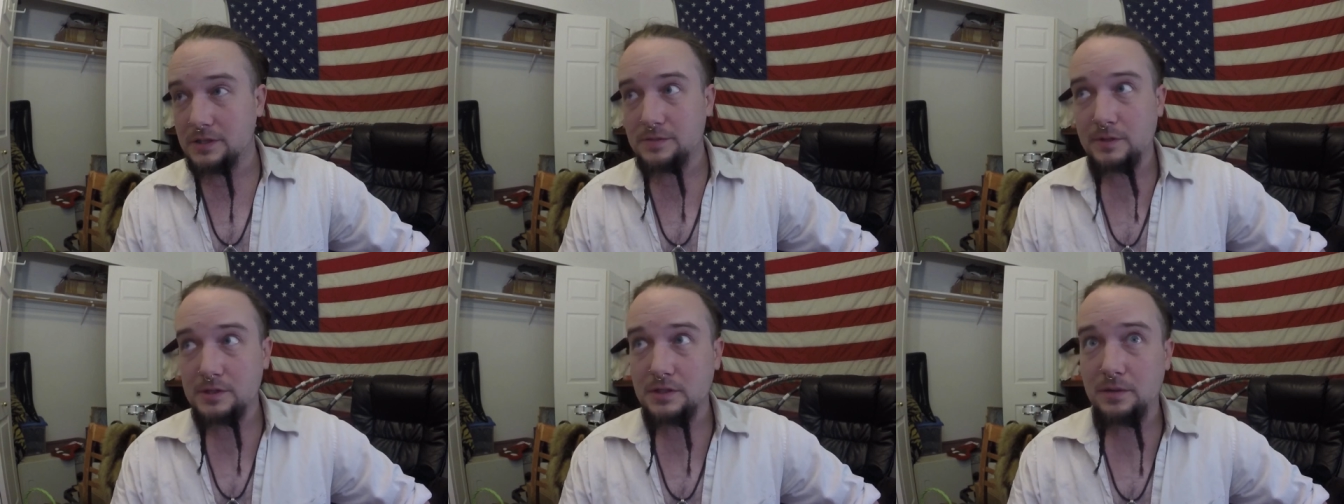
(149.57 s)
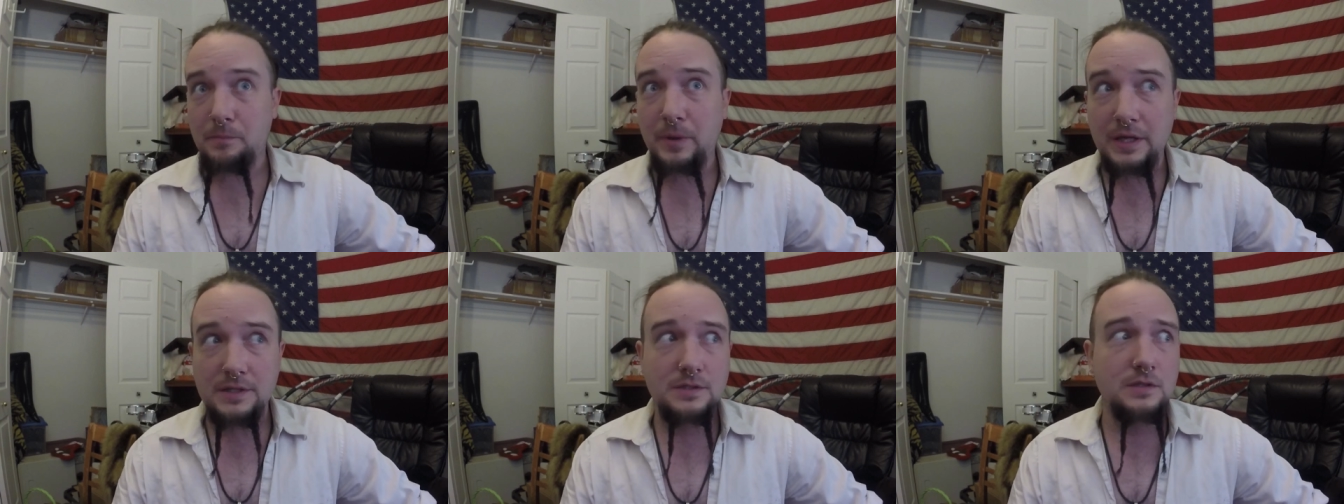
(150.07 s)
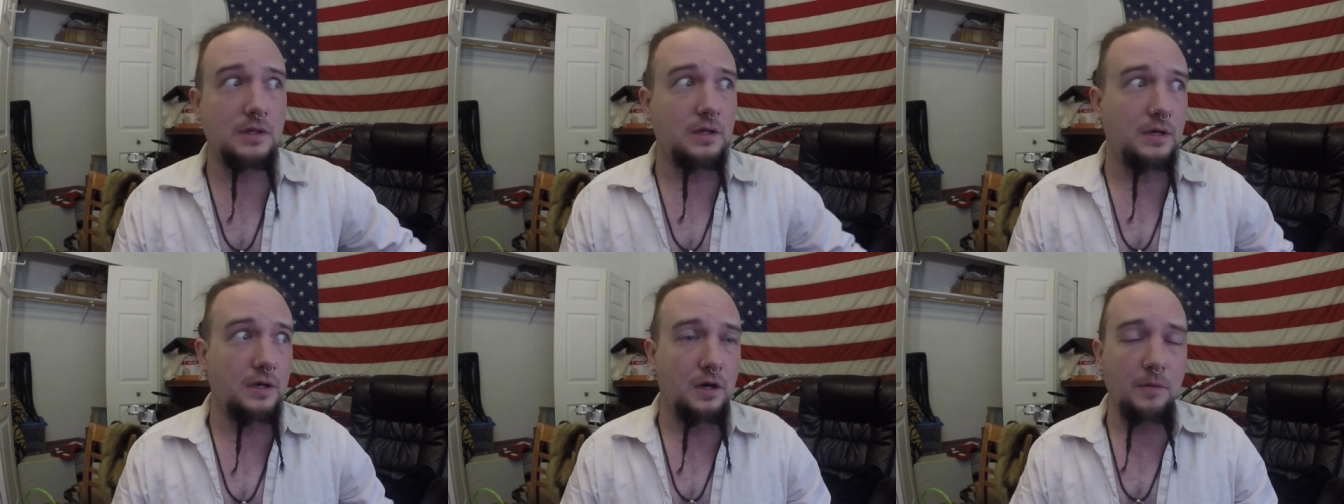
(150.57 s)
especially based
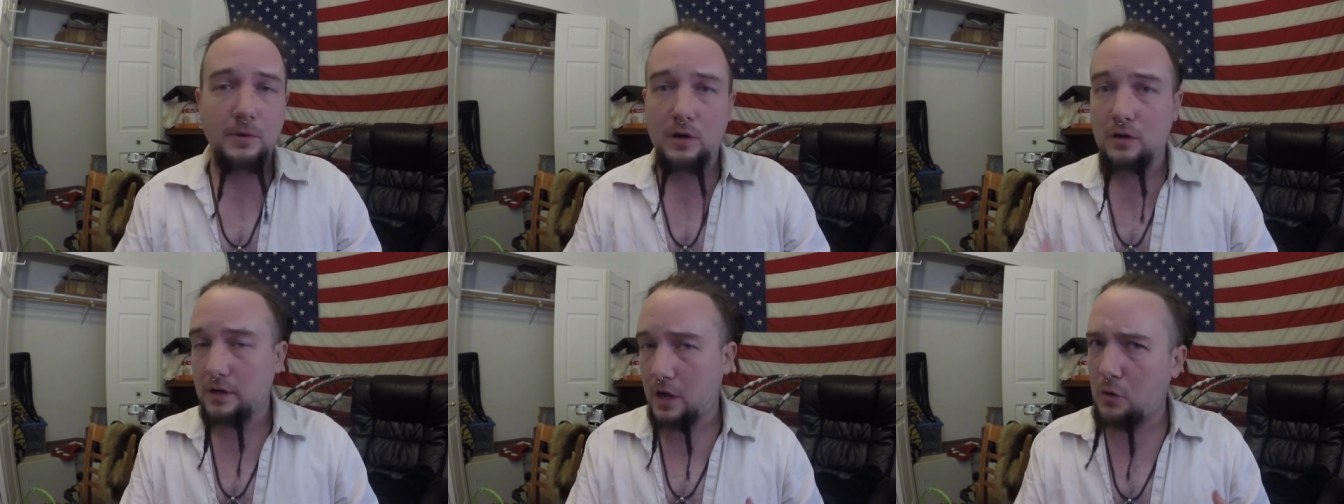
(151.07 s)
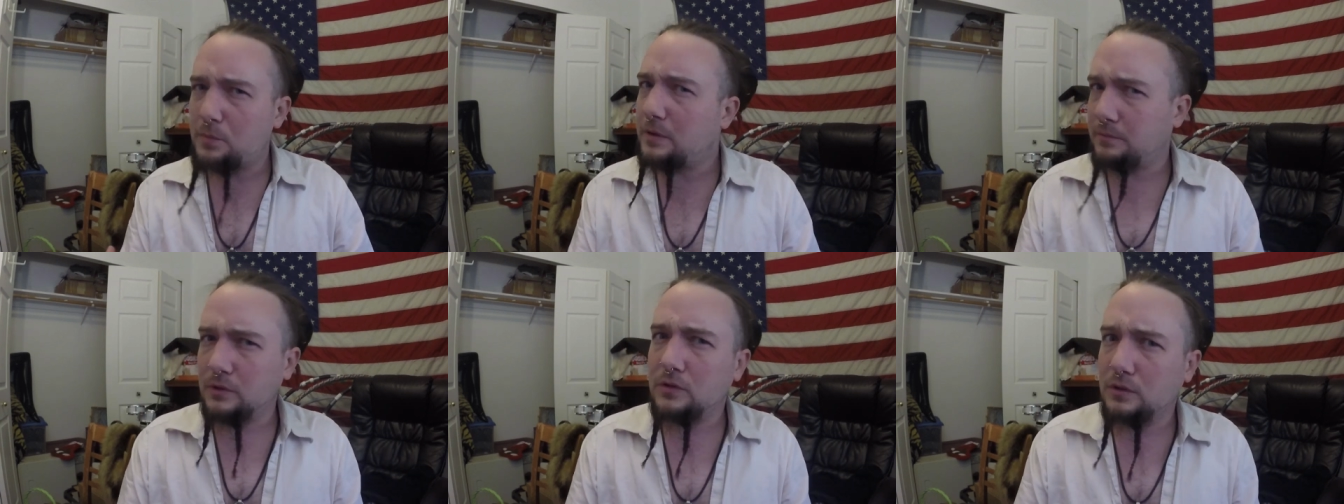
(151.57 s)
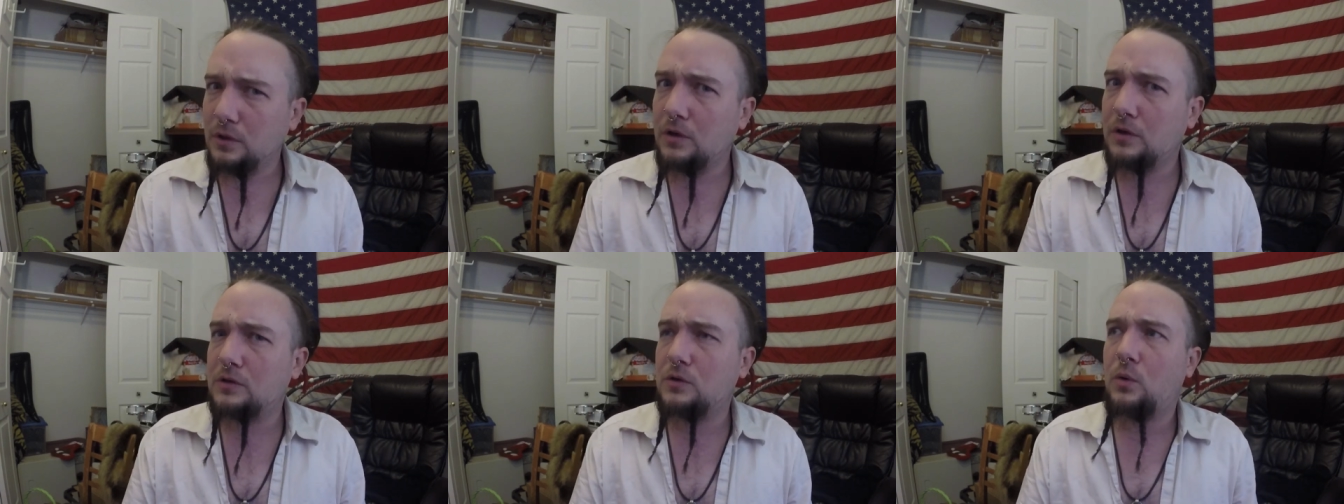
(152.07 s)
upon how people
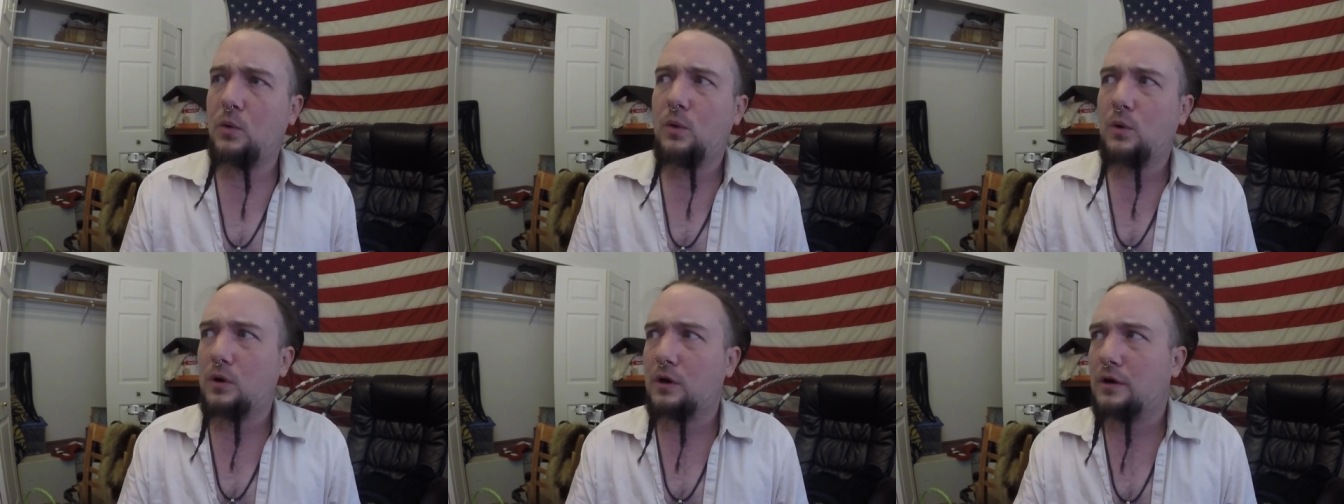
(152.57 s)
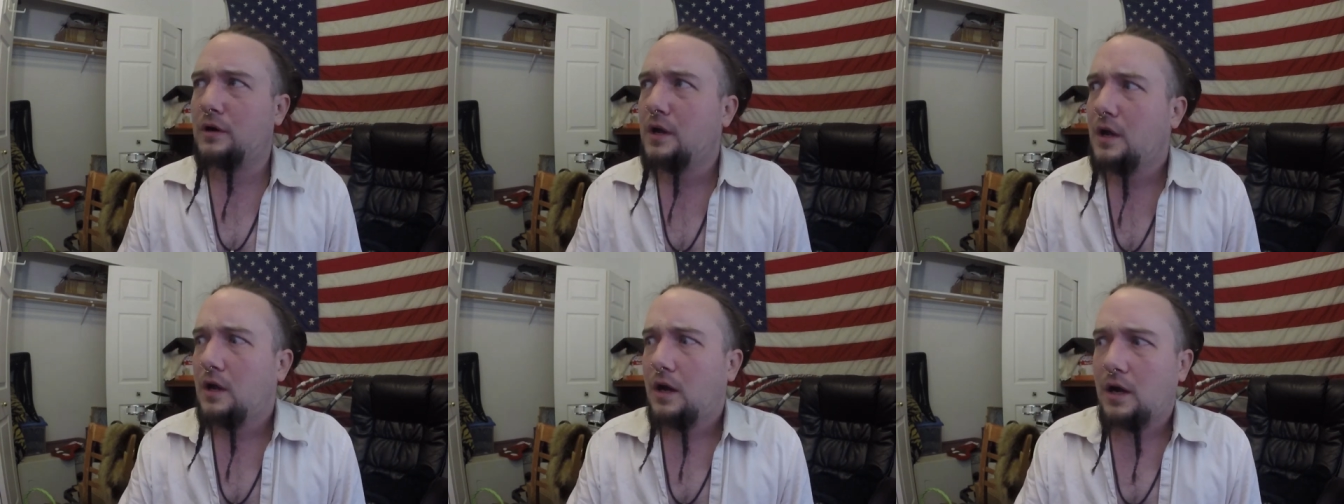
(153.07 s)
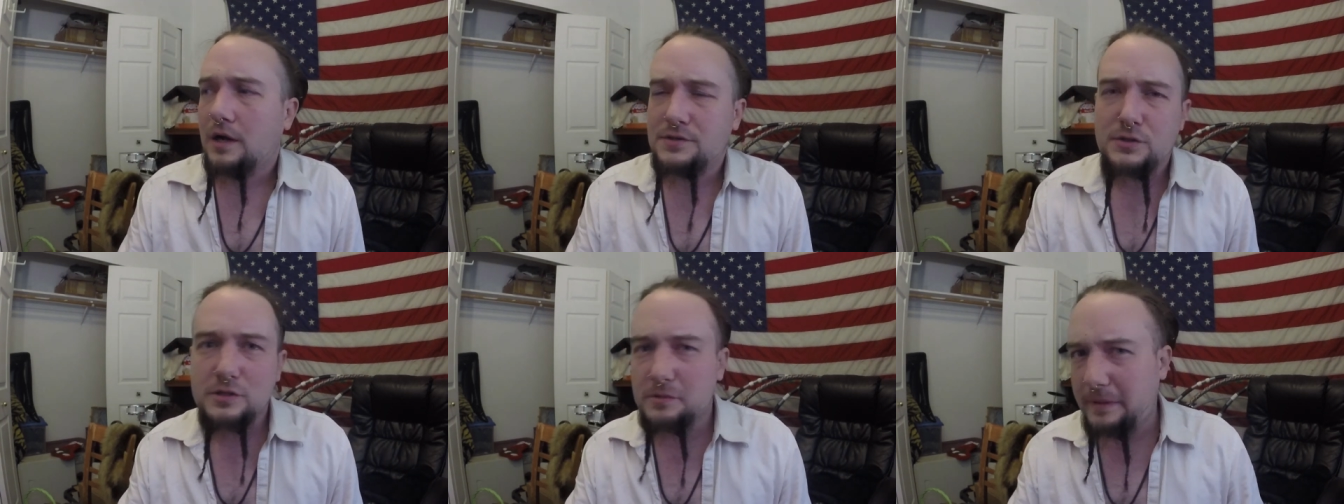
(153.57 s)
look or
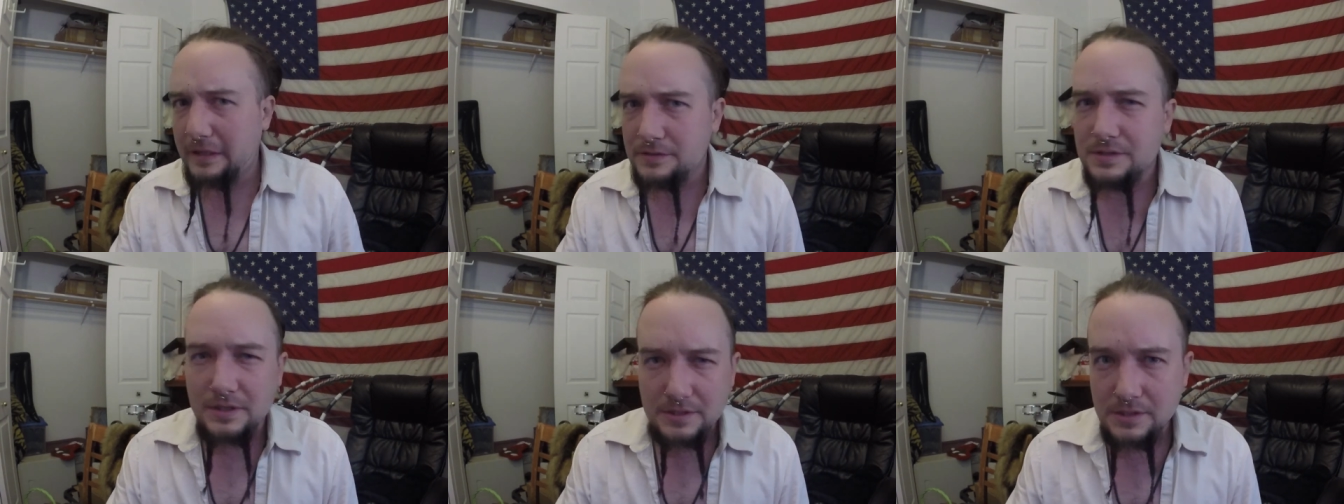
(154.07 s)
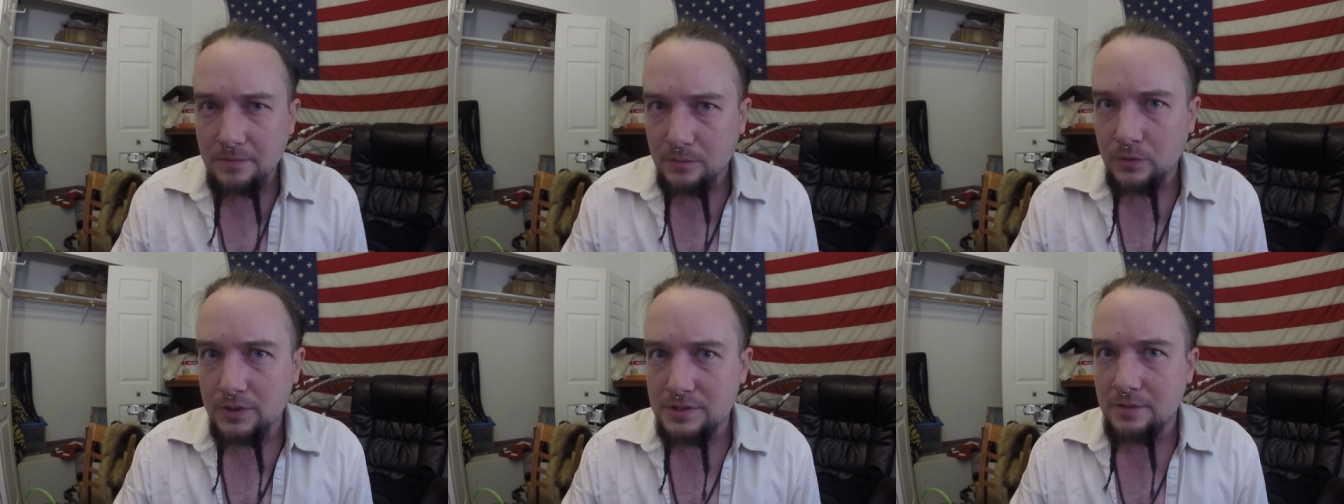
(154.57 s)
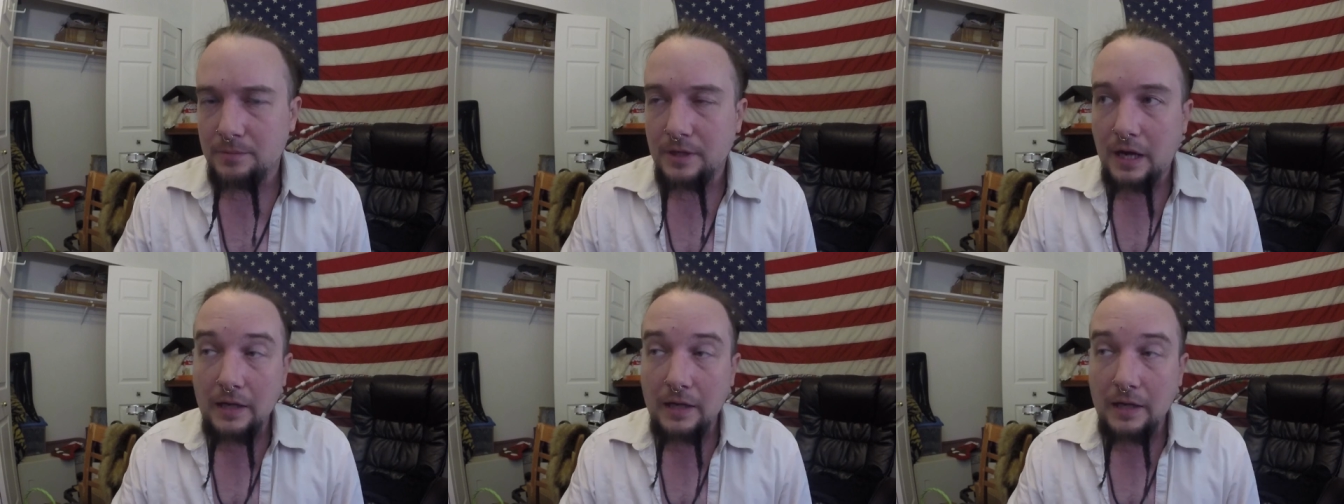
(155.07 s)
certain demeanors that they seem to exhibit.